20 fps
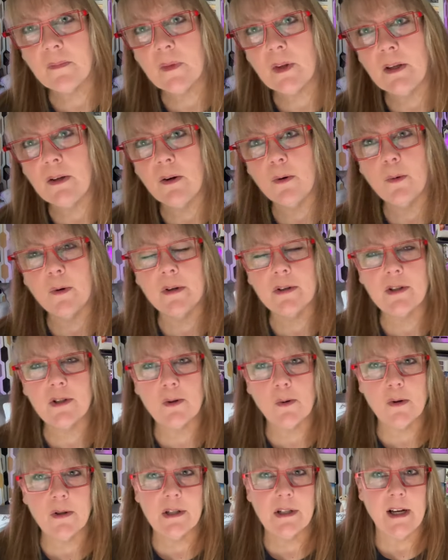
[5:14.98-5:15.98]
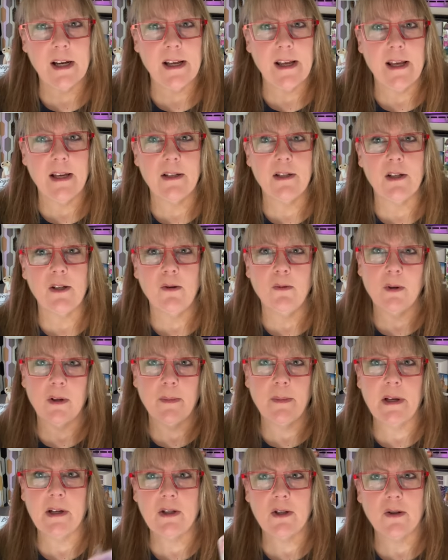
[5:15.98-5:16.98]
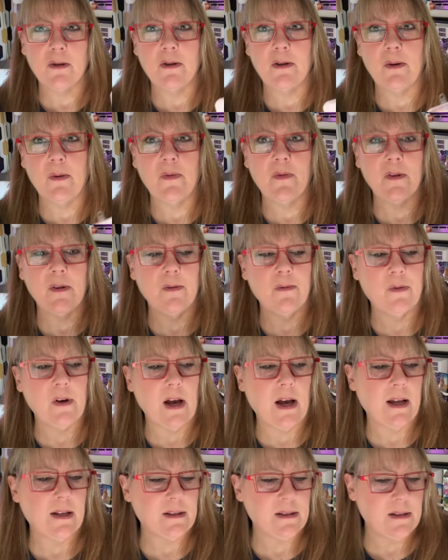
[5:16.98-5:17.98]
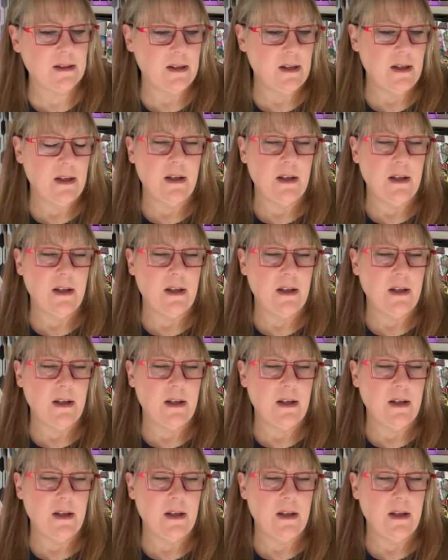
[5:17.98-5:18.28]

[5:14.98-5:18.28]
you know, where a store's not handy, you want to make sure you've, you've got